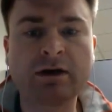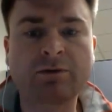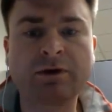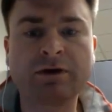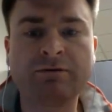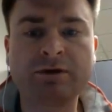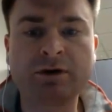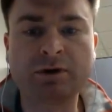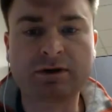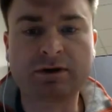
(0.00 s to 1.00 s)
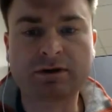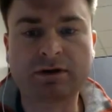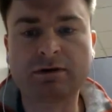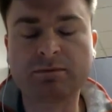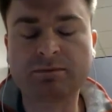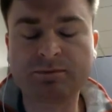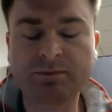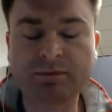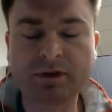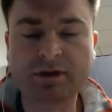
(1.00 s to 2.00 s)
We can view it, um,
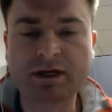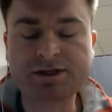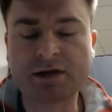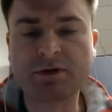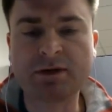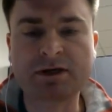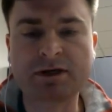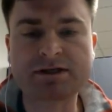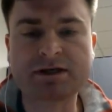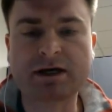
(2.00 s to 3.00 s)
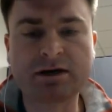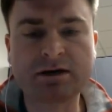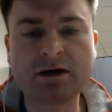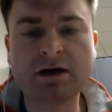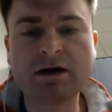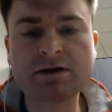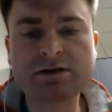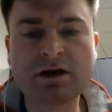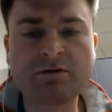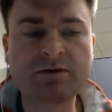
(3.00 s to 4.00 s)
things on a public site.
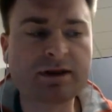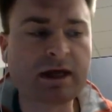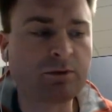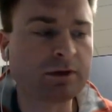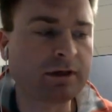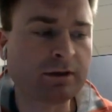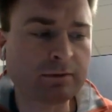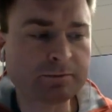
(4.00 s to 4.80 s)
So hopefully that will help.